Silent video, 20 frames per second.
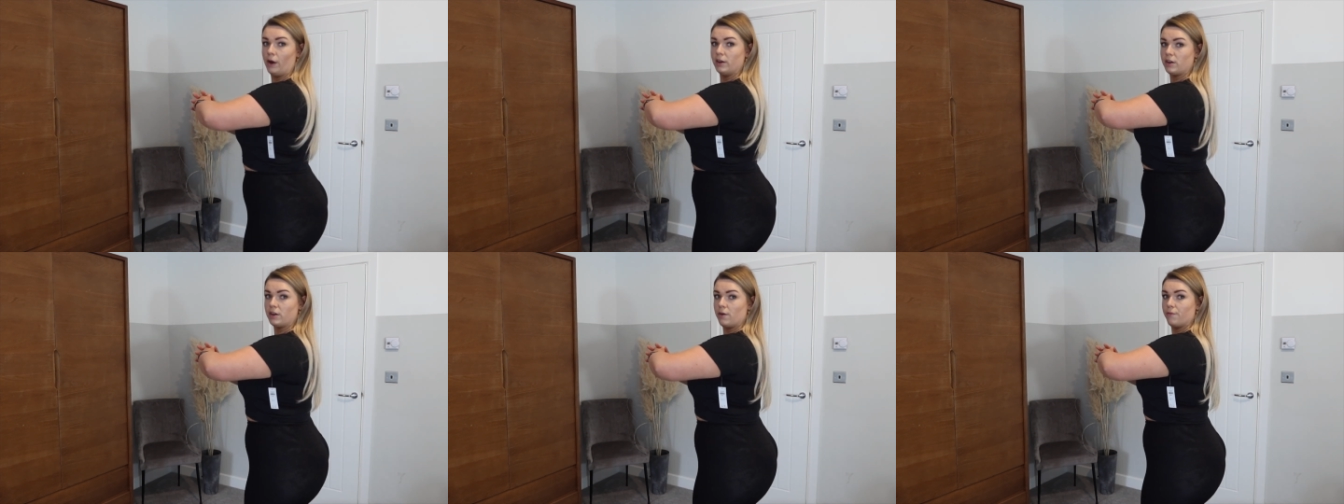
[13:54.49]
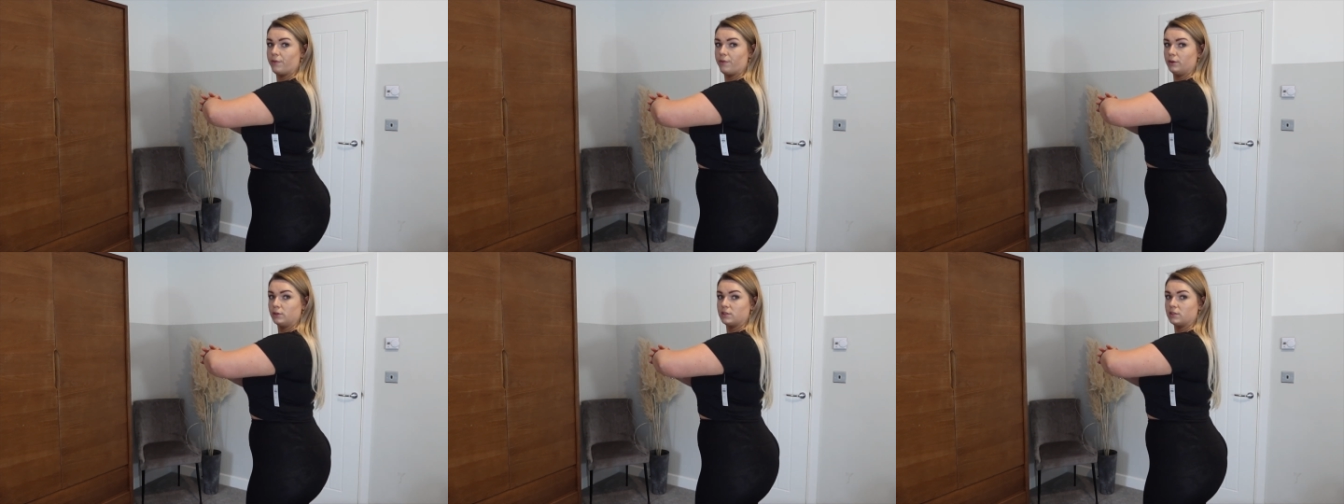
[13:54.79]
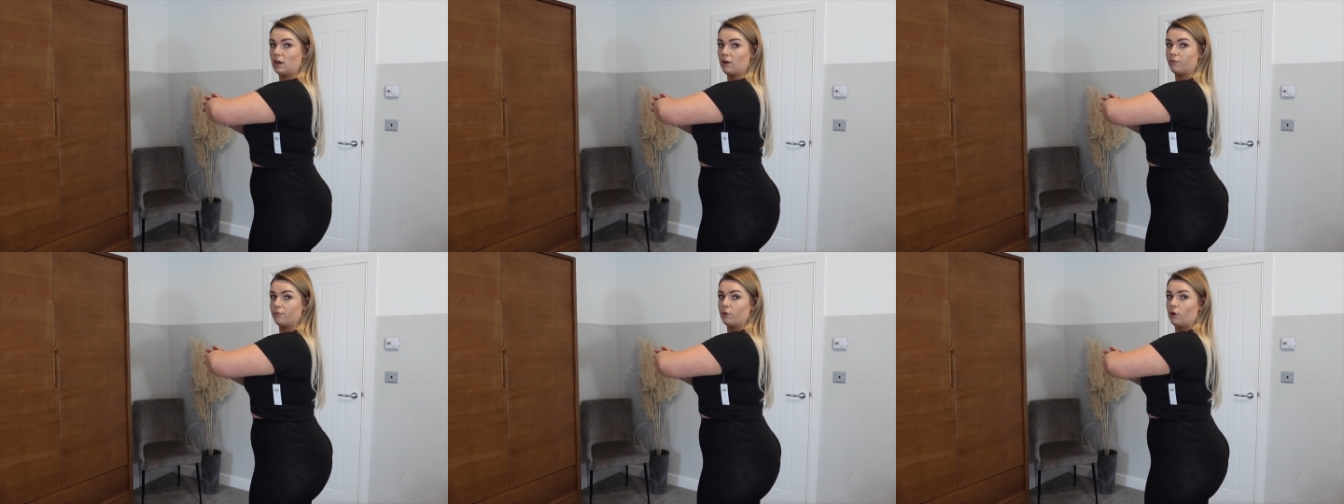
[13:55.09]
I don't feel
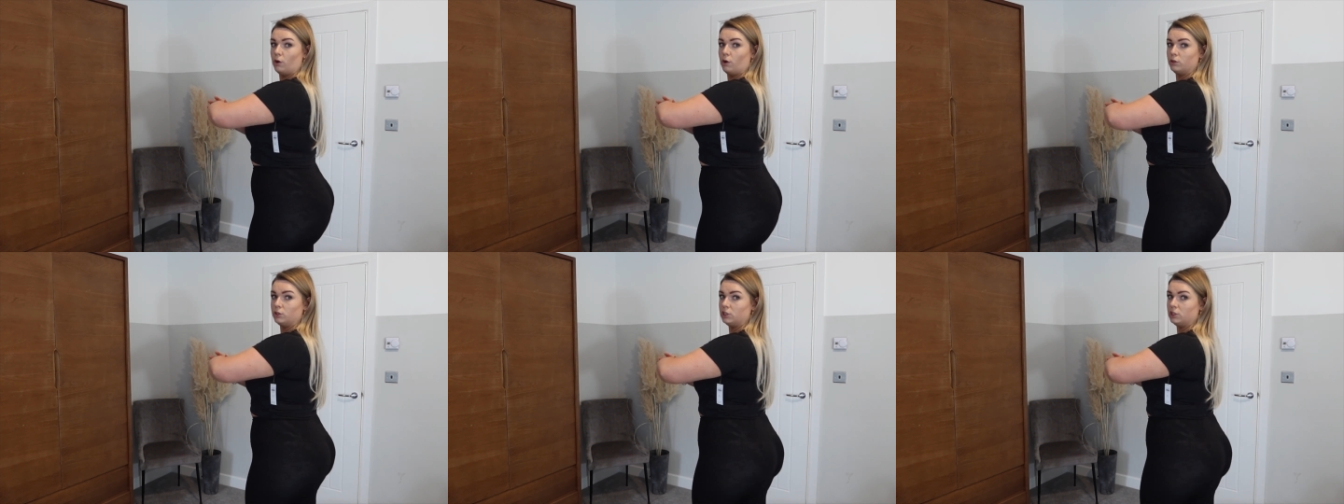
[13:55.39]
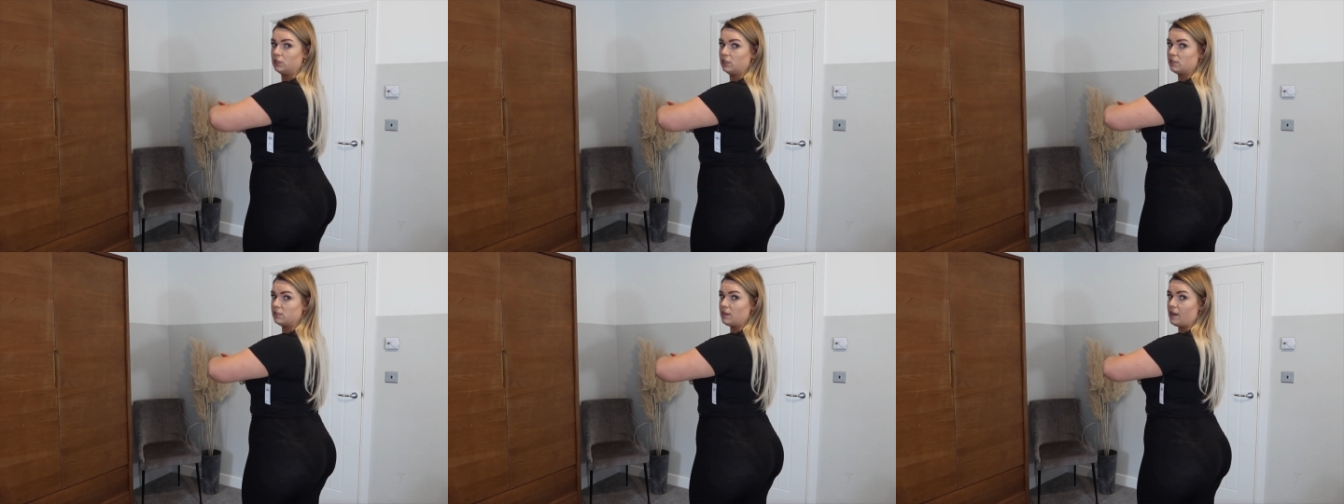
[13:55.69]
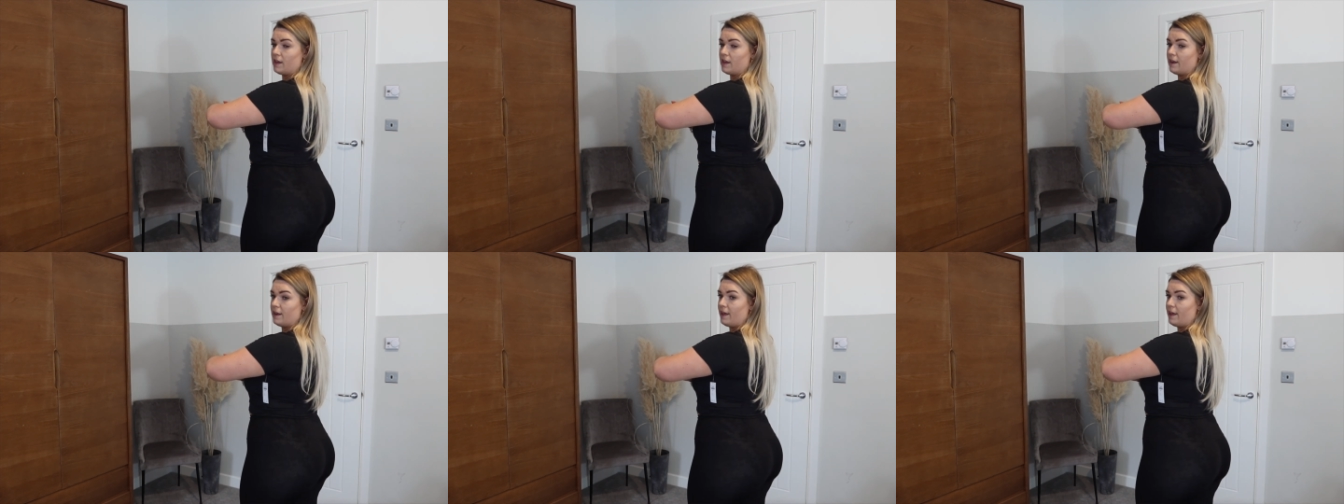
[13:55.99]

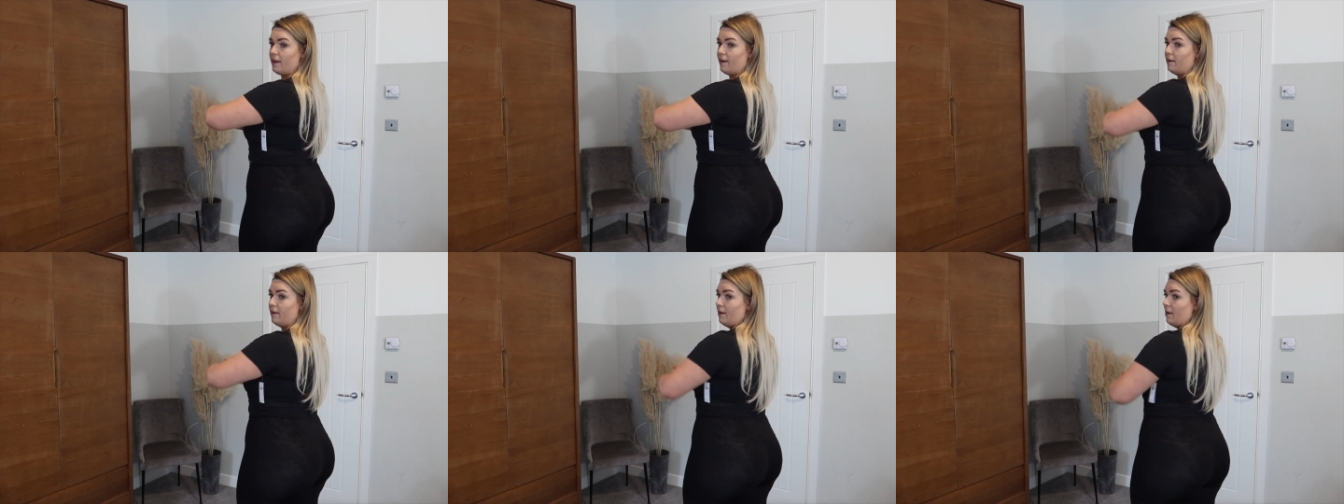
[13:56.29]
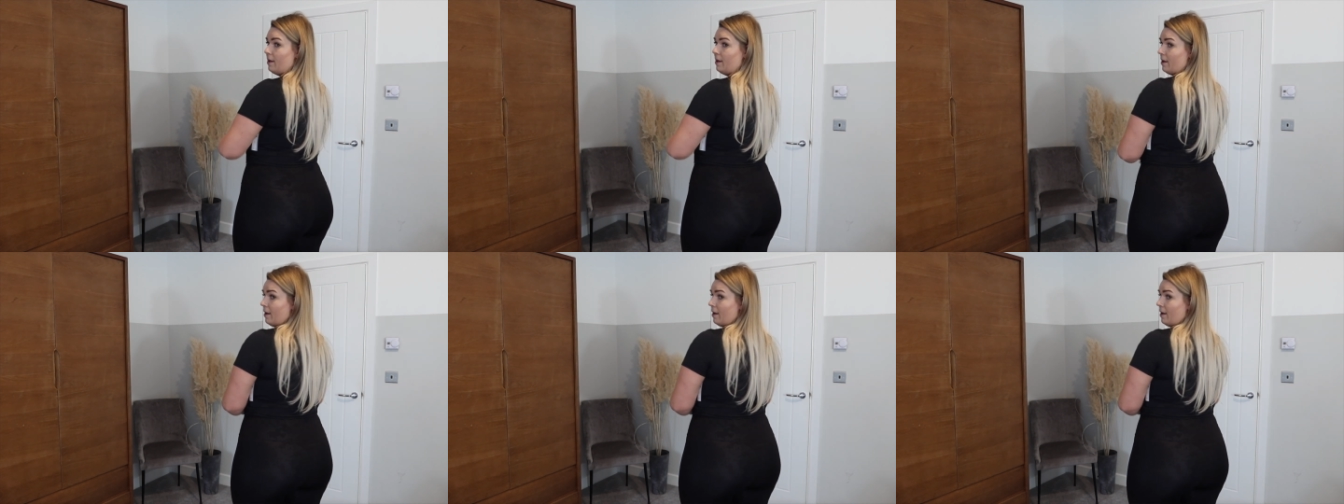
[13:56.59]
self-conscious in it. I